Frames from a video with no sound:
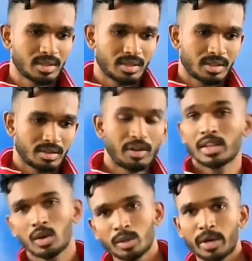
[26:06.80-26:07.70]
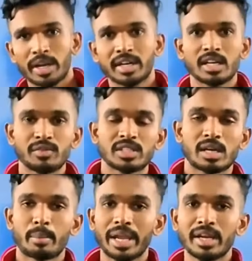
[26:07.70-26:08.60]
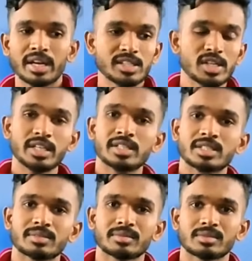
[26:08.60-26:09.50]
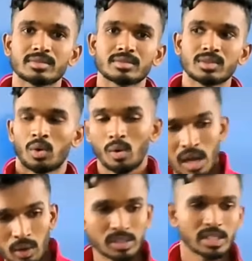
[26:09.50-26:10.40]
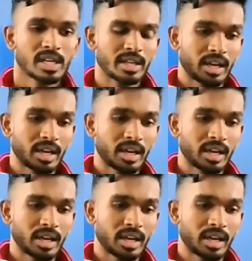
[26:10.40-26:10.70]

Father got protected with some minor injuries. Whole house is at a